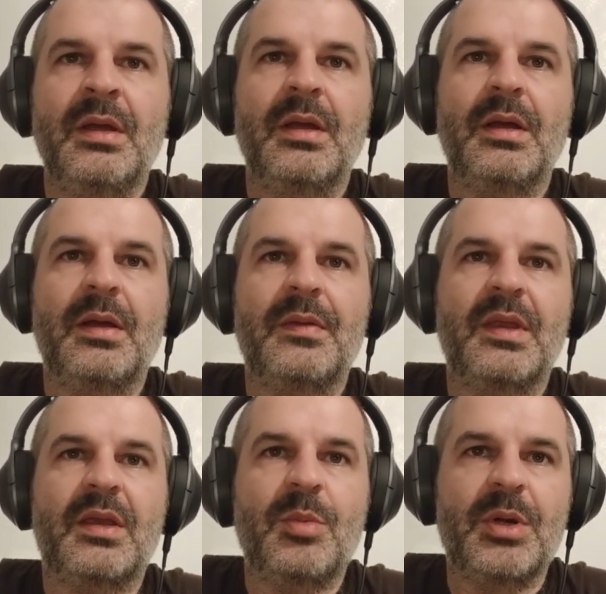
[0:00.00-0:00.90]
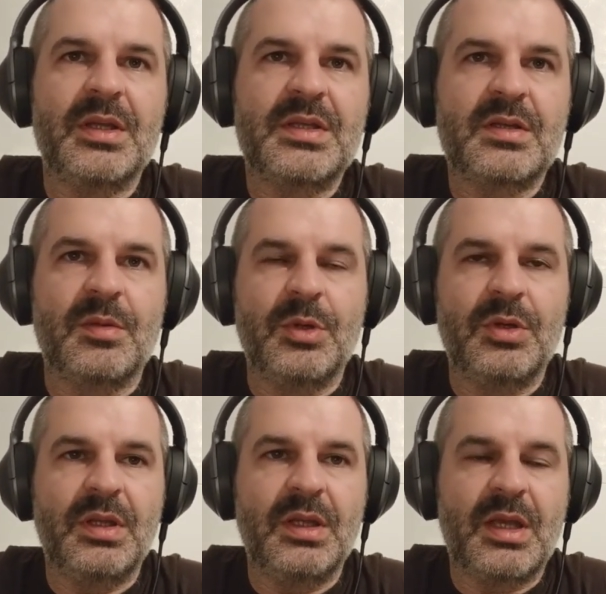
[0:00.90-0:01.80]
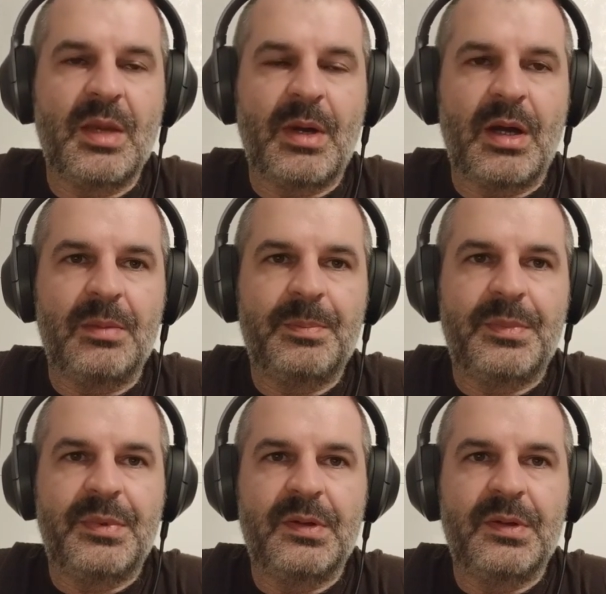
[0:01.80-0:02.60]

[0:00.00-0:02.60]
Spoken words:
The Kubernetes community came up